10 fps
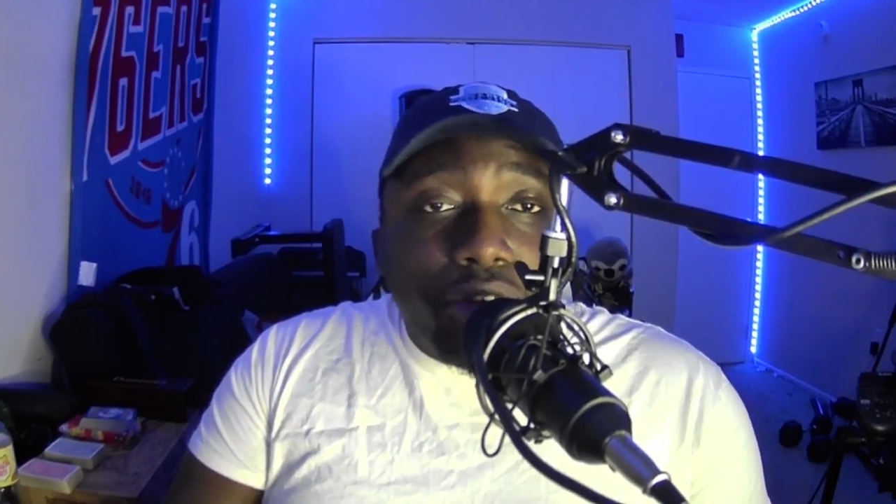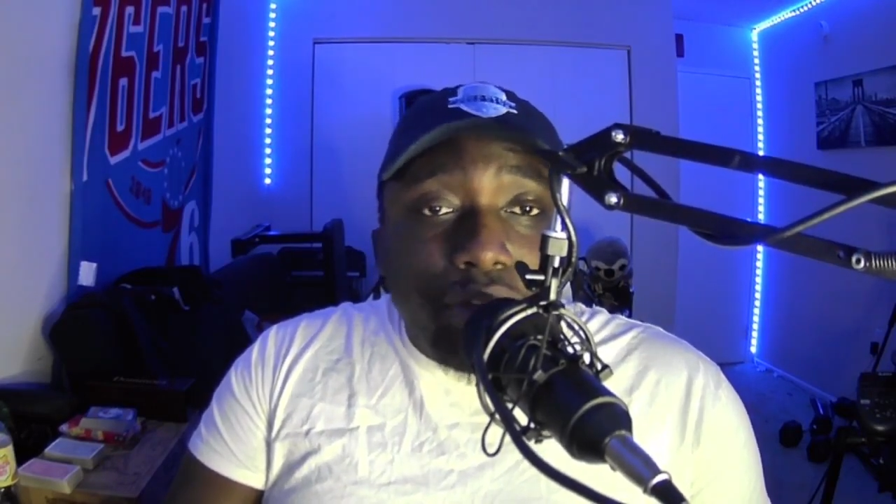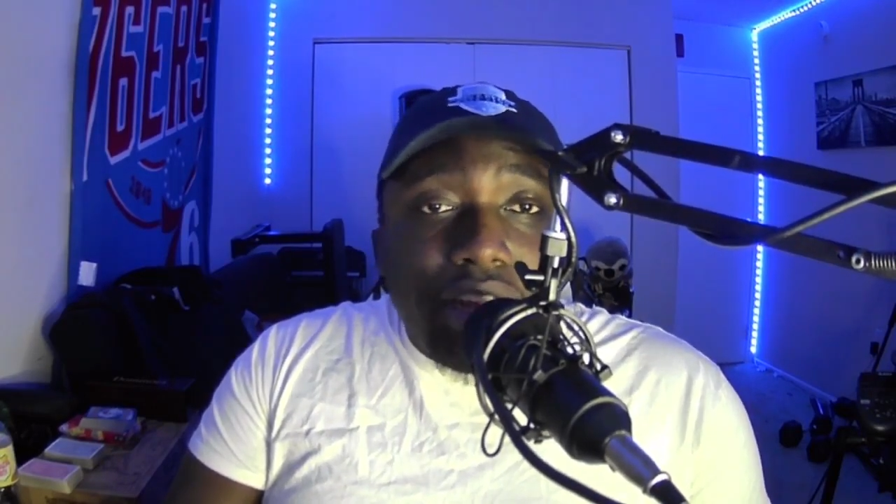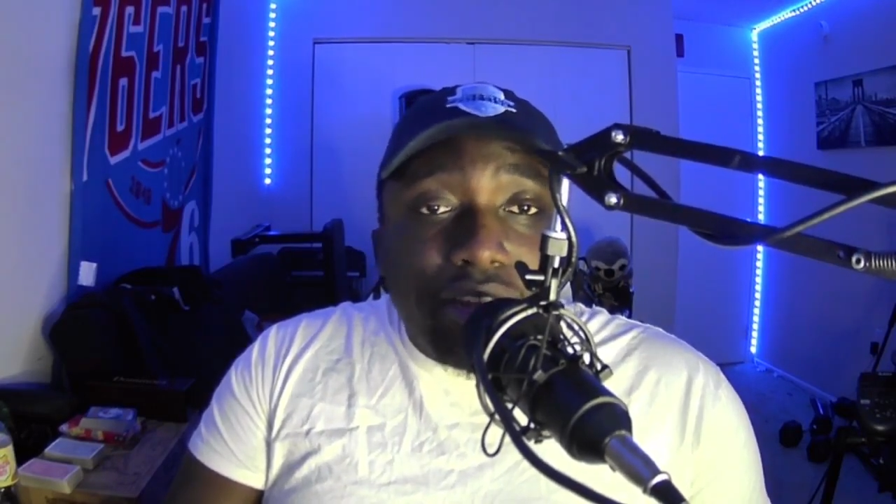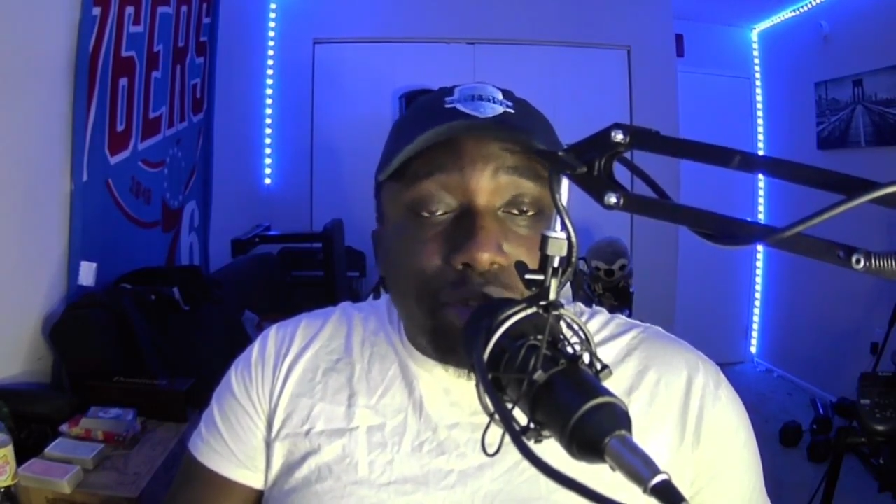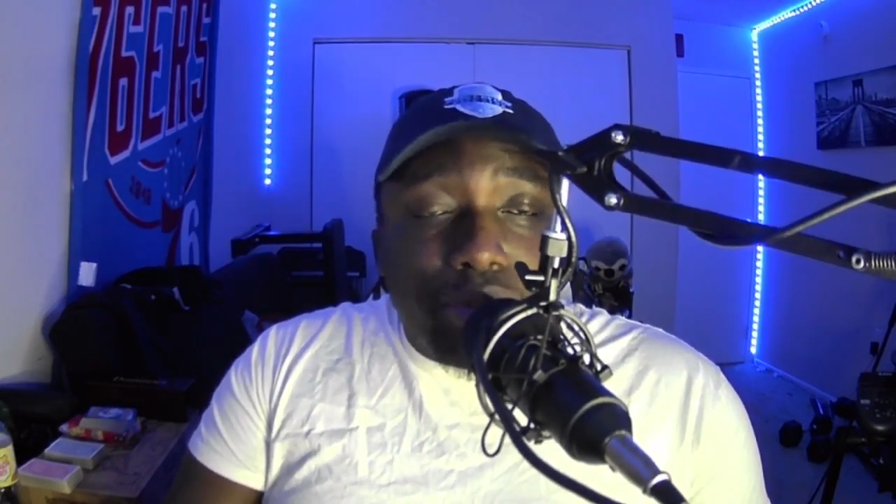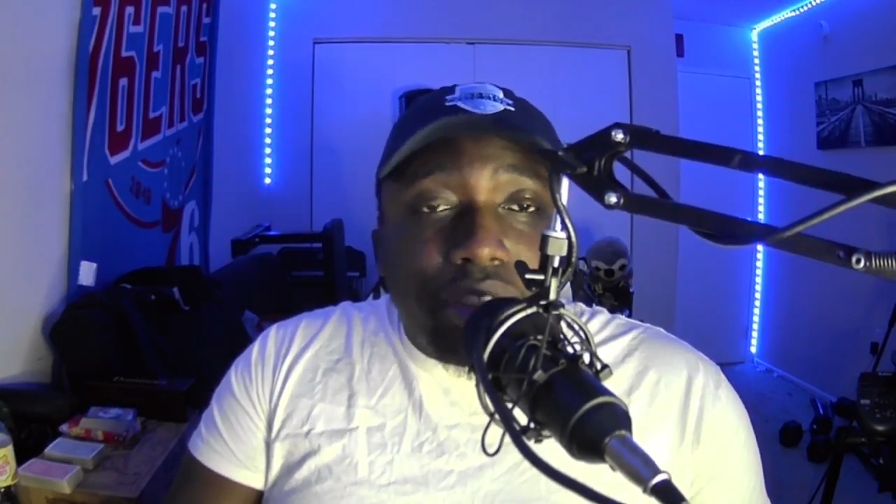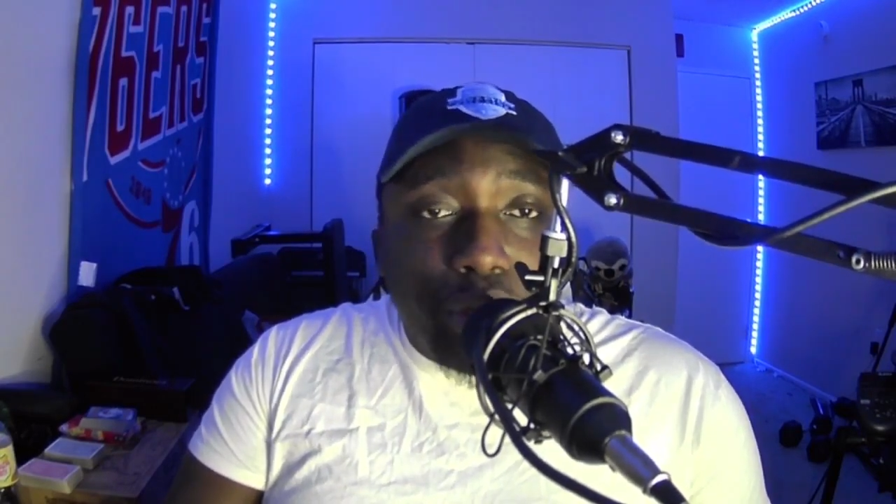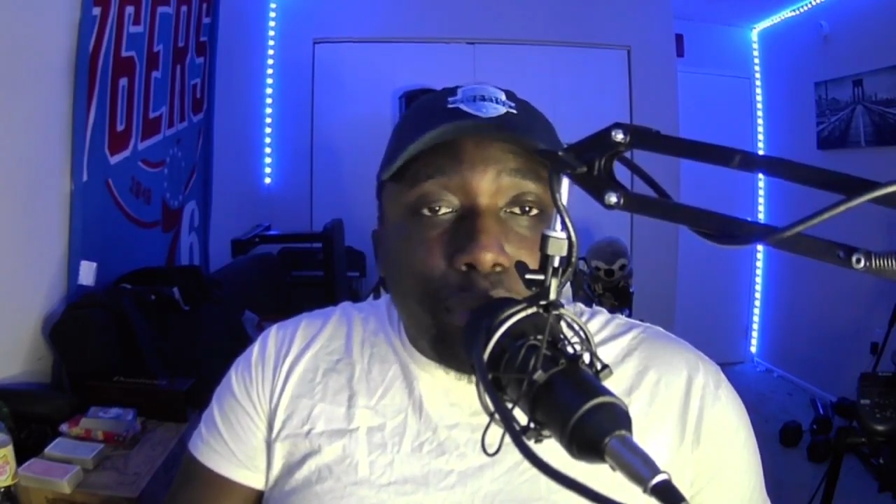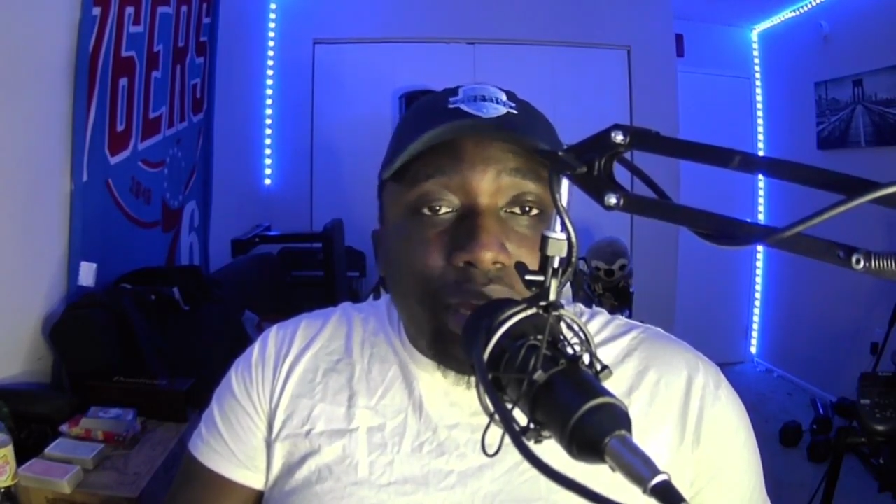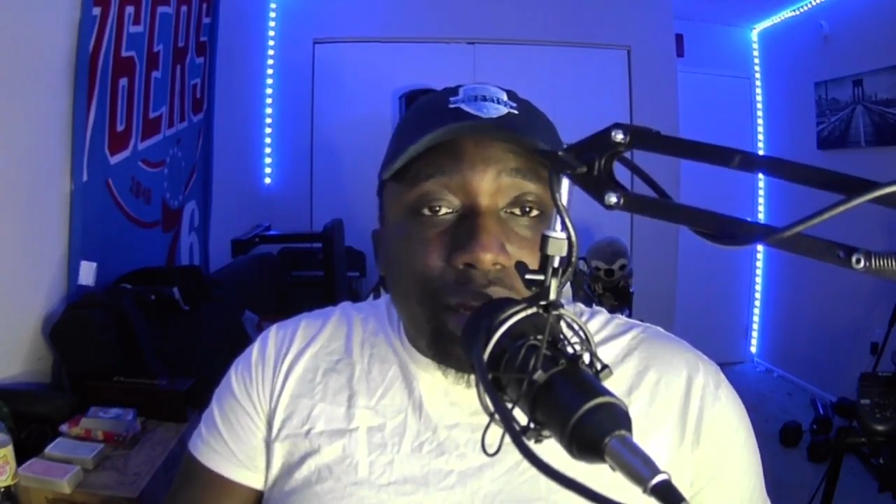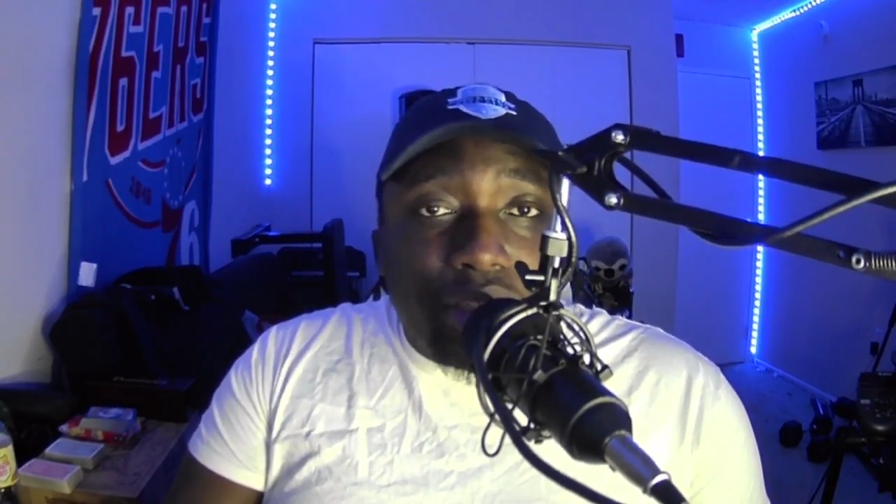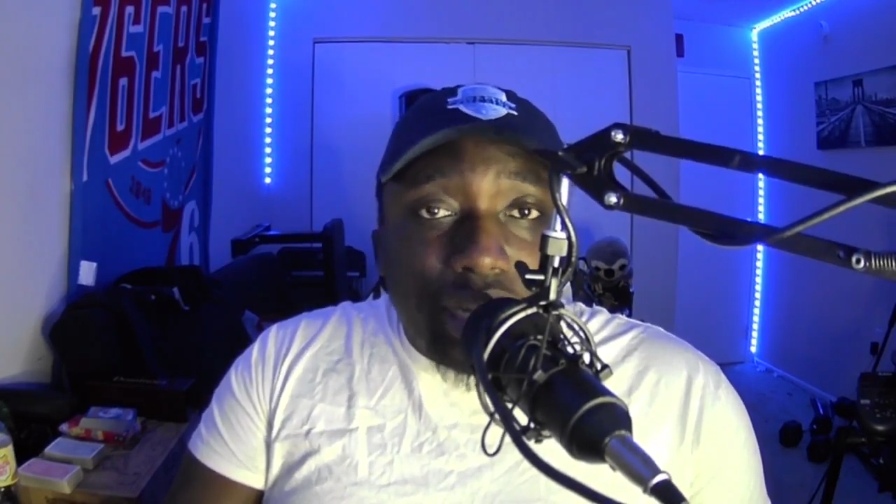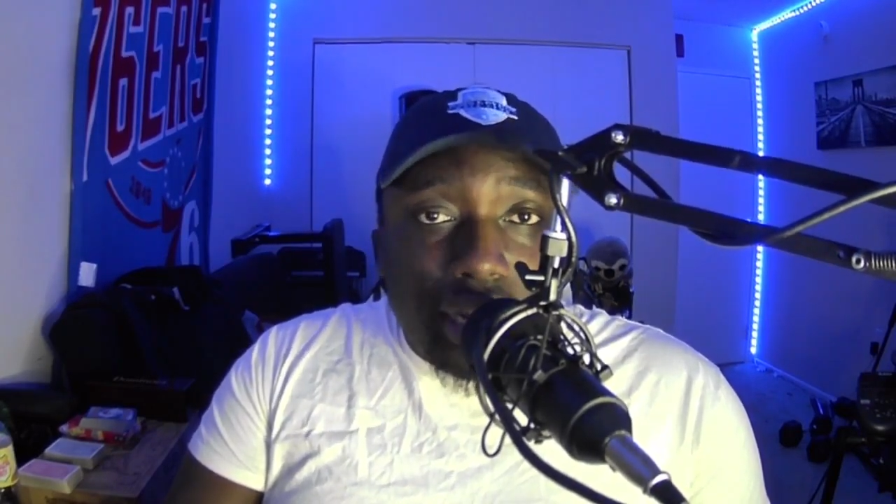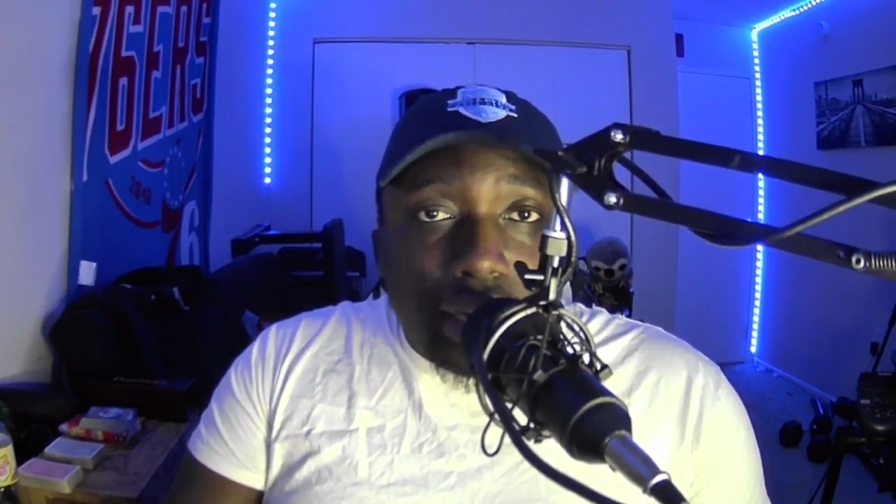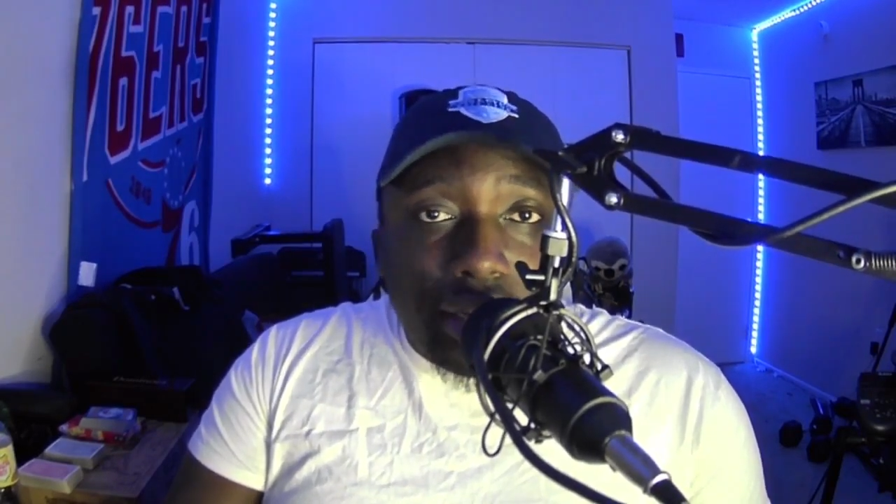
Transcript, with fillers: Reeves will still be outside.